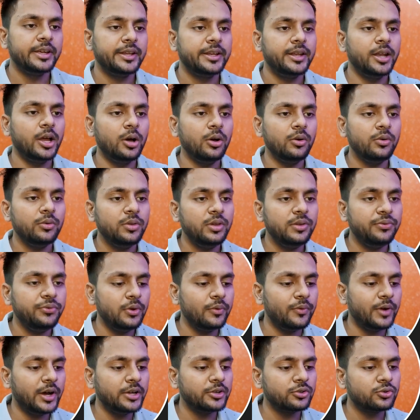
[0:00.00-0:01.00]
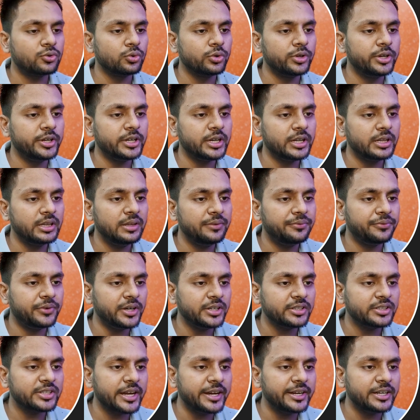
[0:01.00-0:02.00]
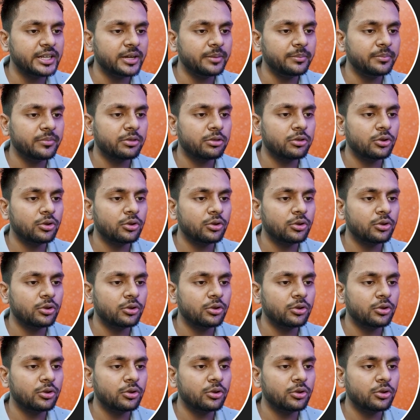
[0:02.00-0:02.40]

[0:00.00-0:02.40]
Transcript: Now, if you want to return the first item,